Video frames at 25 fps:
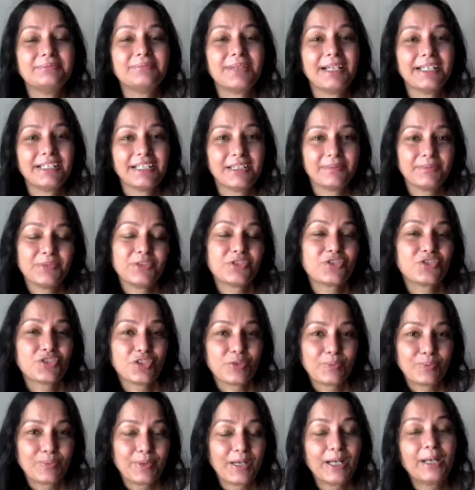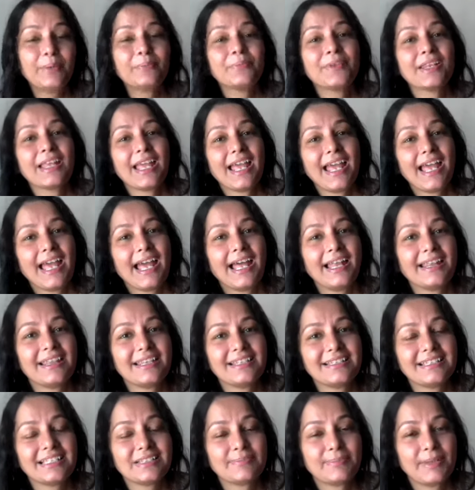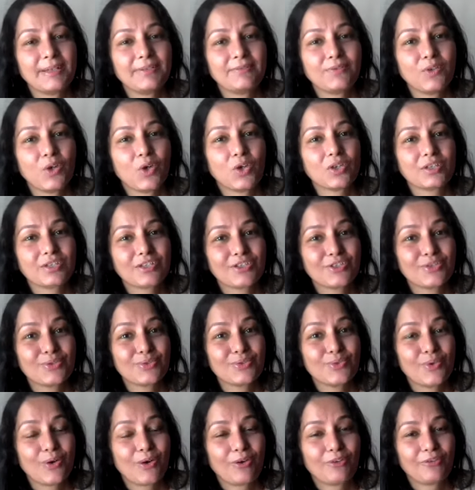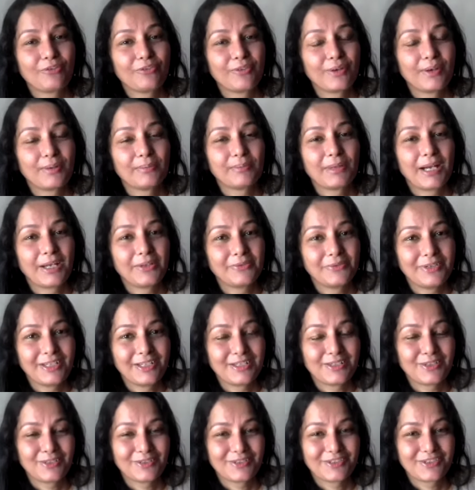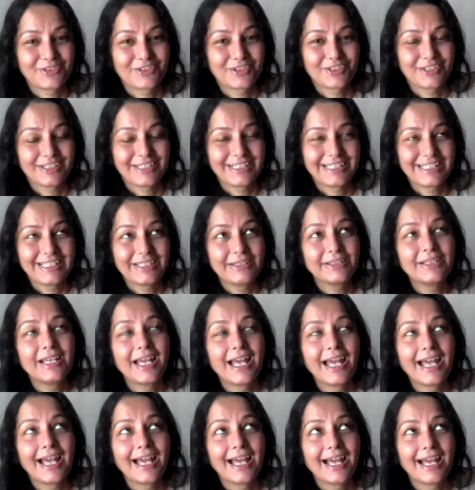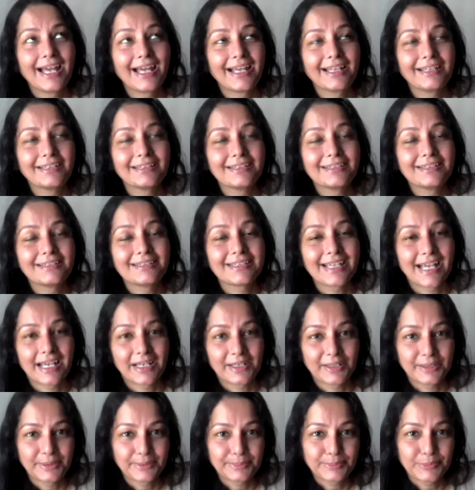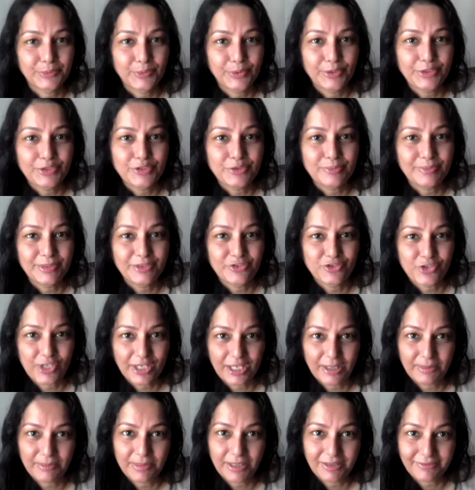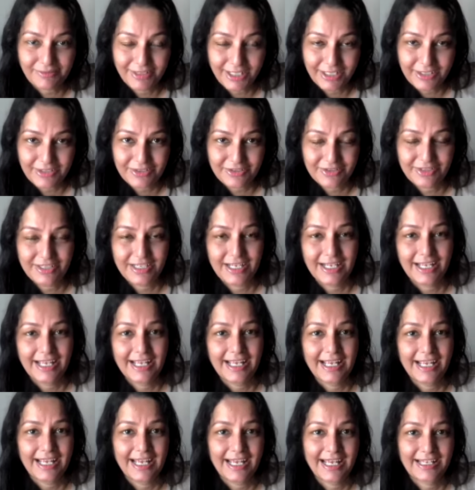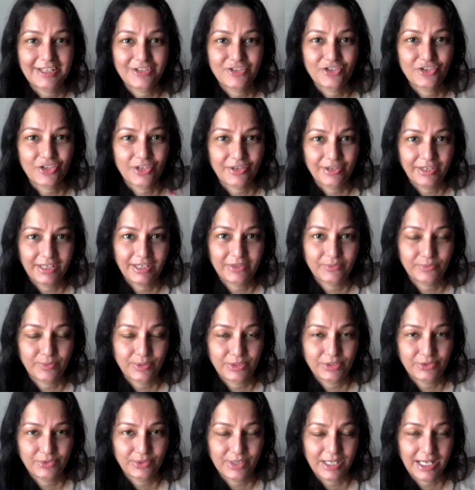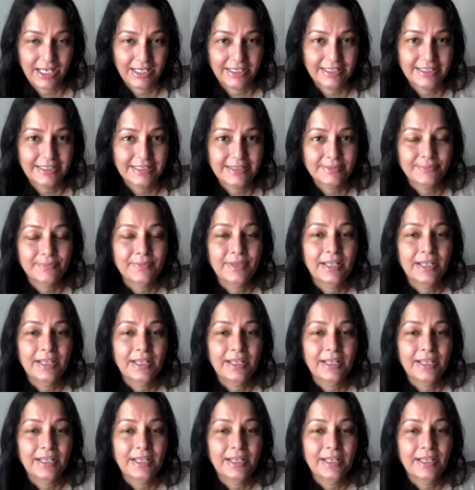My name is Shilpa and this is my vlog 2 of my weight loss journey, and I am going to be checking my weight today and sharing it with you guys.